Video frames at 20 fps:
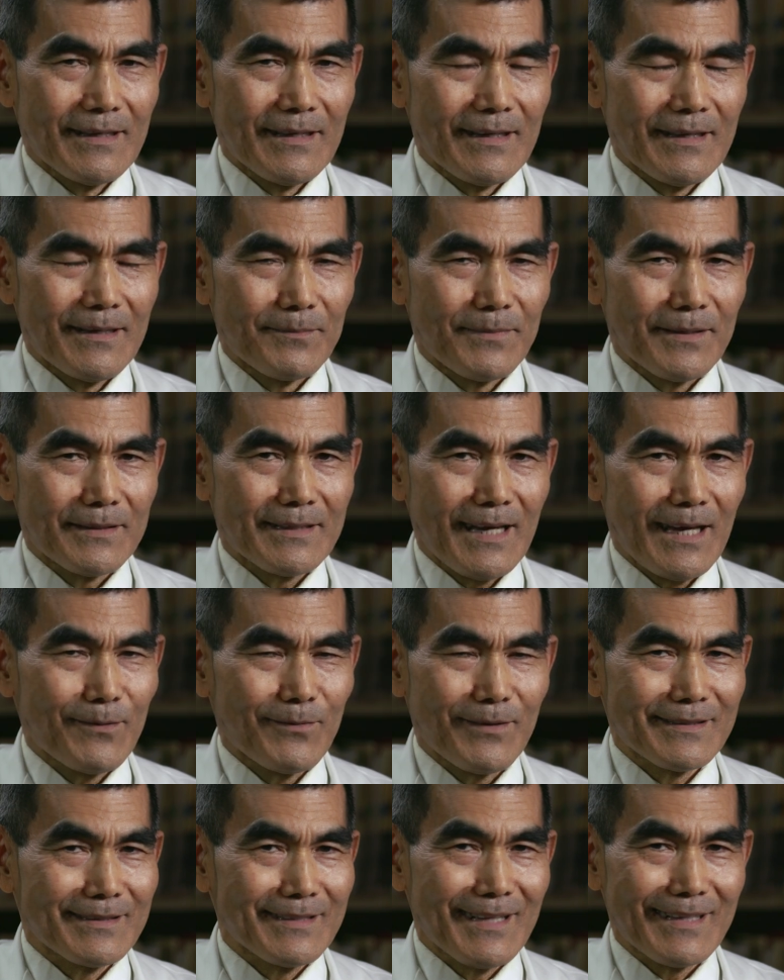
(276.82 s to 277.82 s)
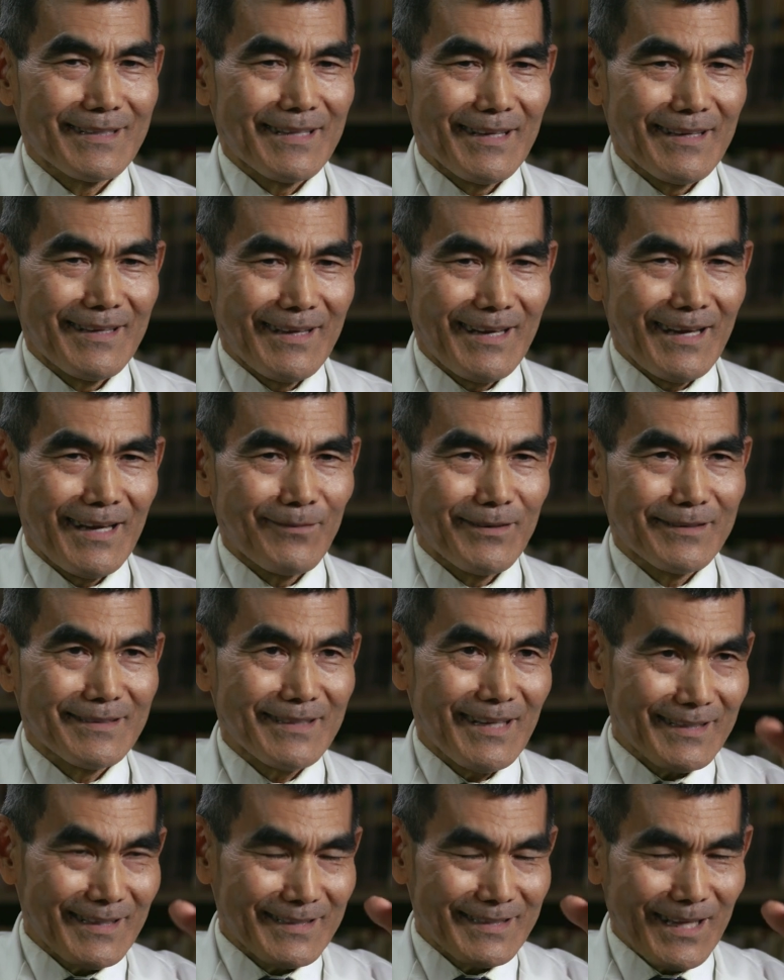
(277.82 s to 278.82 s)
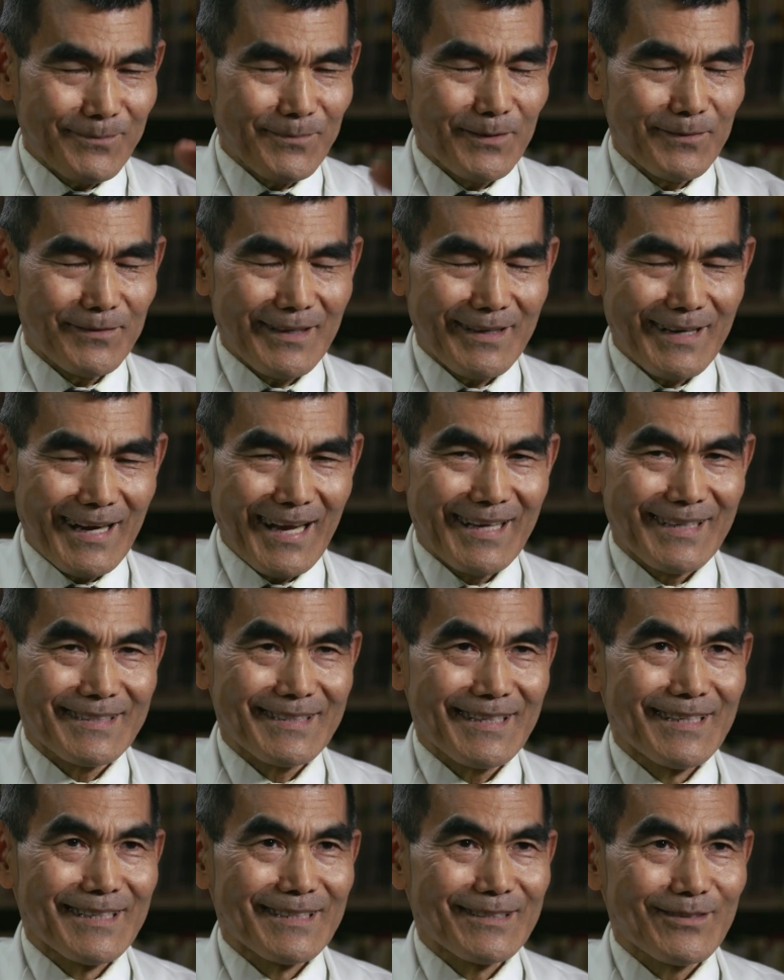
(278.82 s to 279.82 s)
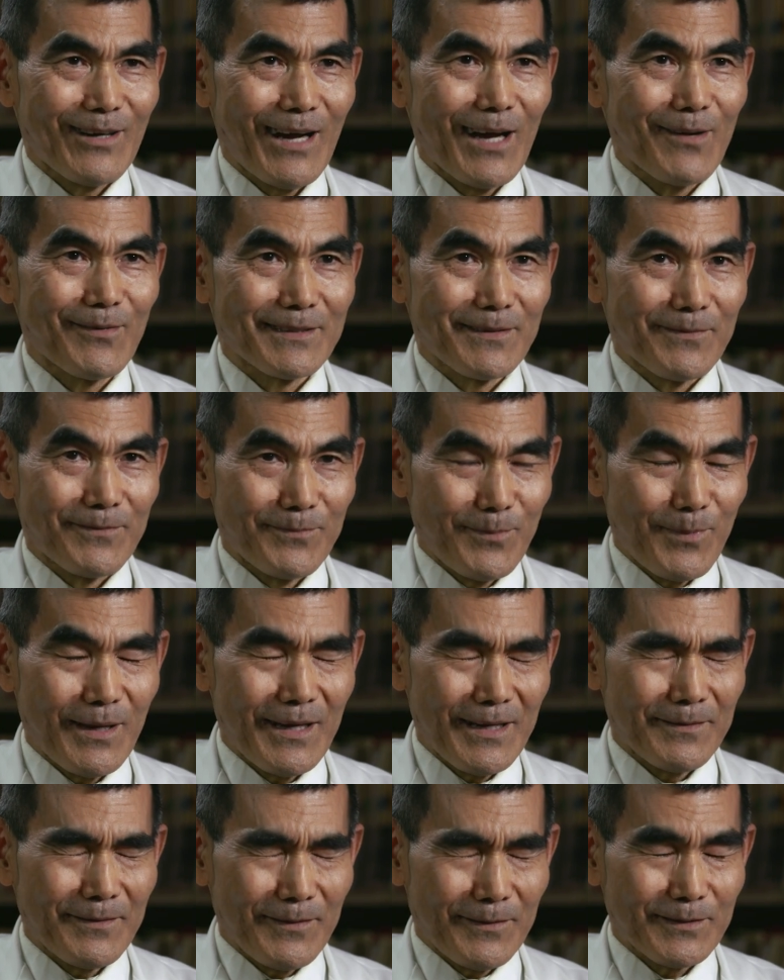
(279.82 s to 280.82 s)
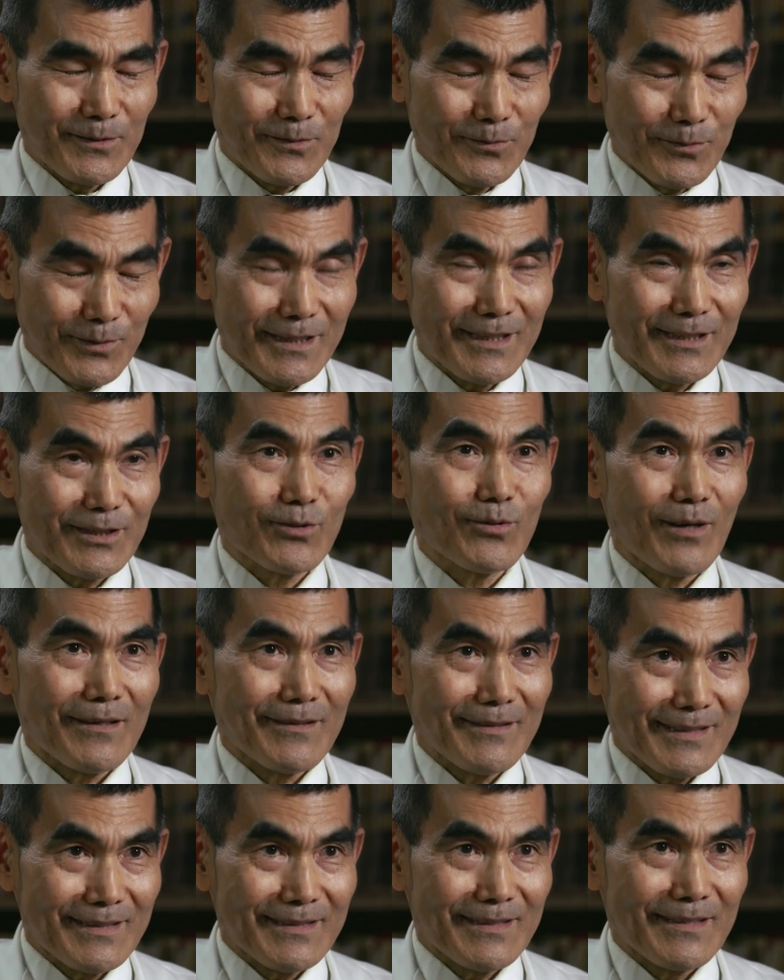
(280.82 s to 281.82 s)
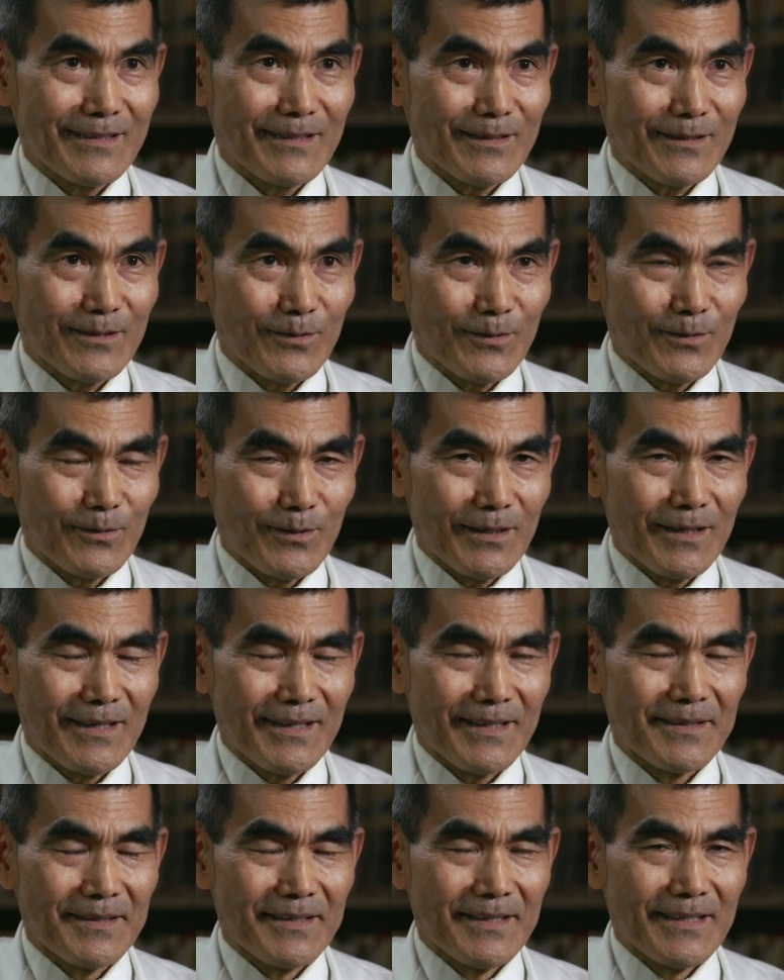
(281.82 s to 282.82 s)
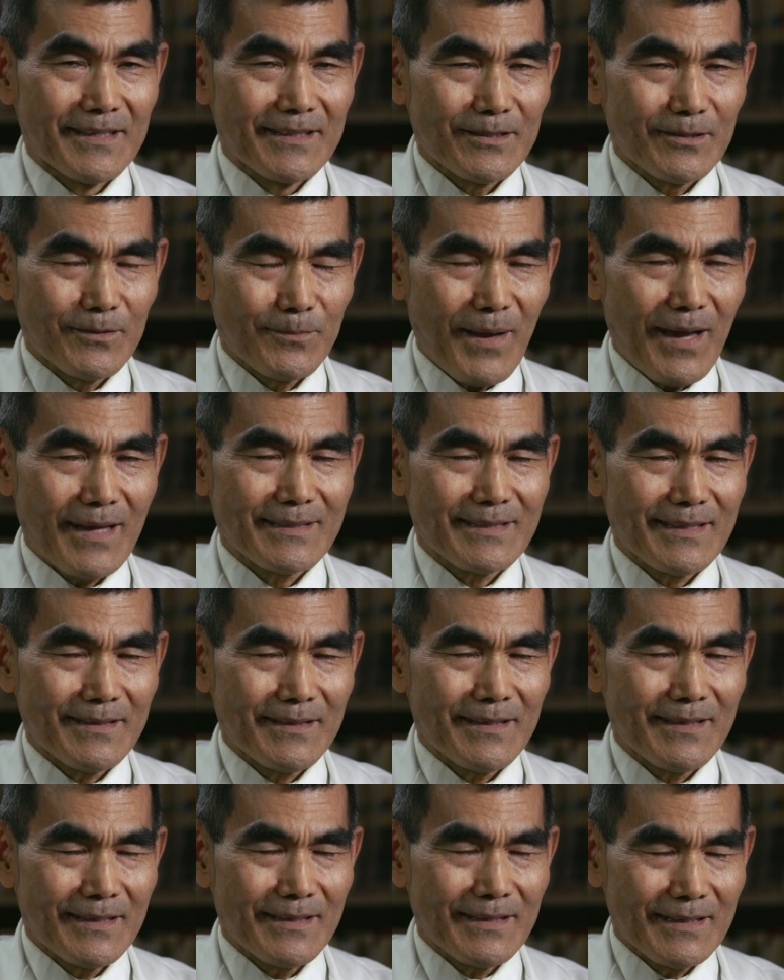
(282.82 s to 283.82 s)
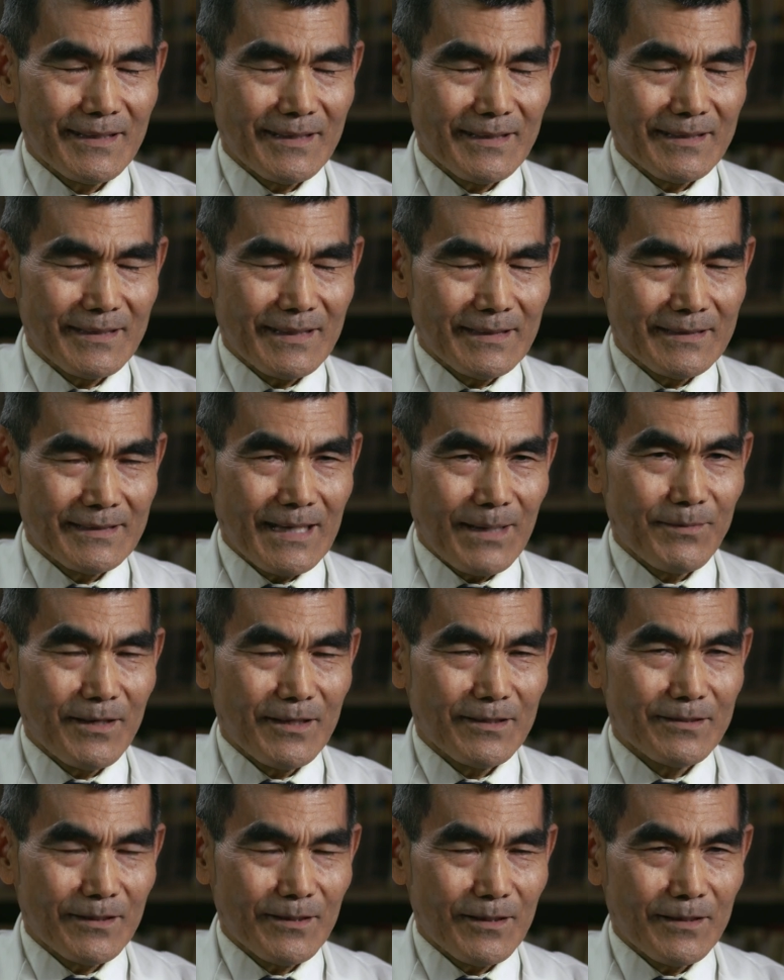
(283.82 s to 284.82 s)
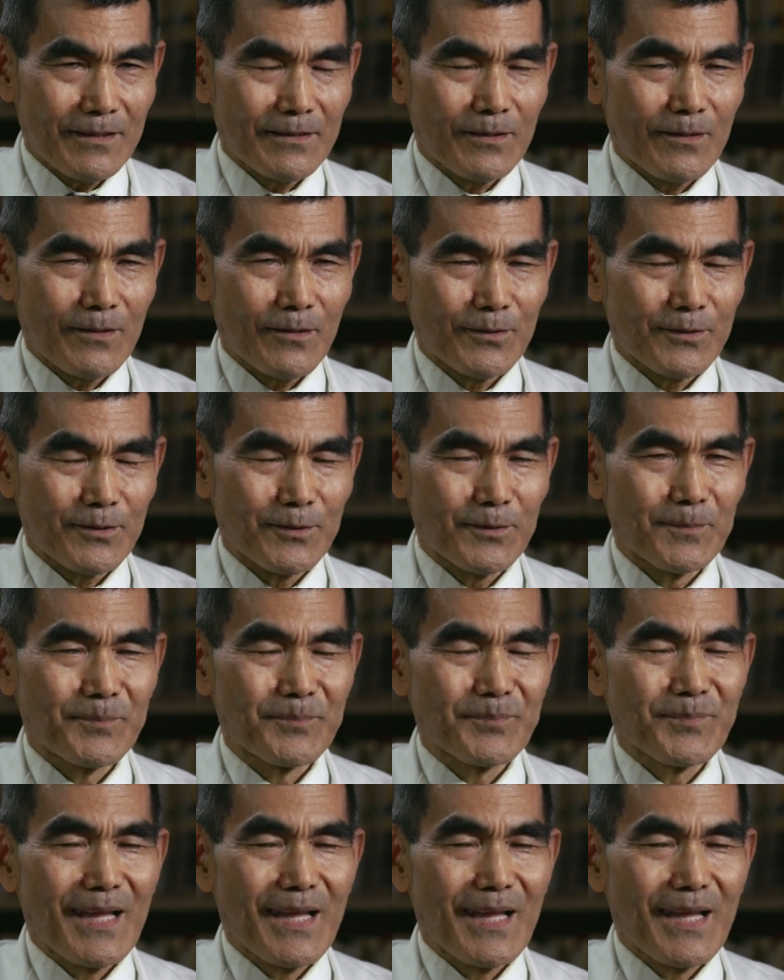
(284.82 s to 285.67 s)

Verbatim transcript: But I was not. Uh, I was not the top of the class, so I was. I was really struggling to uh, to pass the uh, examination, uh, go through.